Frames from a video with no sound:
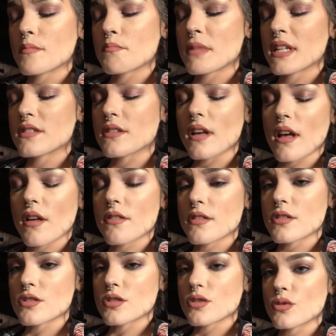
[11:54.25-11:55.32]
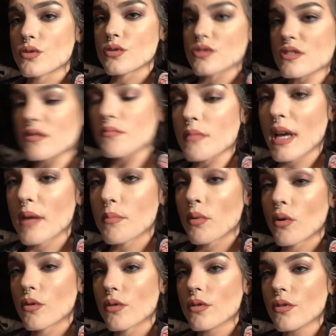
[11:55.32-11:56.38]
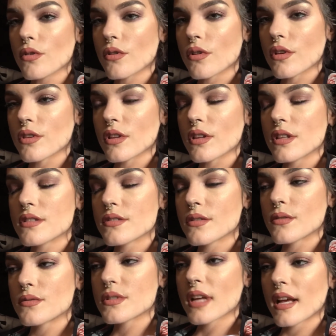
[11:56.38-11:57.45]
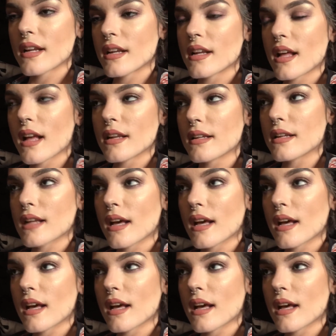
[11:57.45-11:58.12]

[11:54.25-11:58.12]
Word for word: mental health issues and bipolar and the list goes on and on and